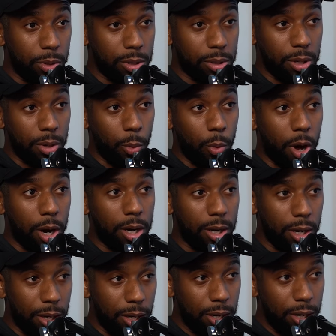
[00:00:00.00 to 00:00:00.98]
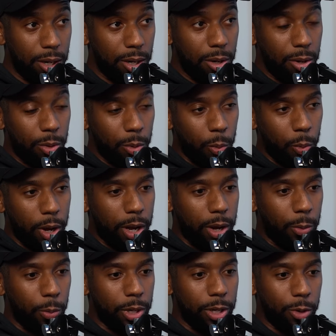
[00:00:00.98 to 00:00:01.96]
was the one
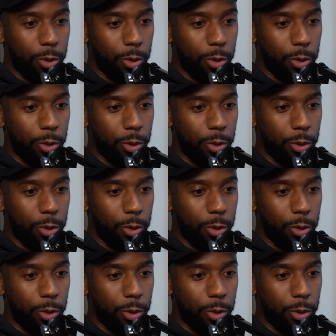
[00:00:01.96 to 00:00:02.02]
where we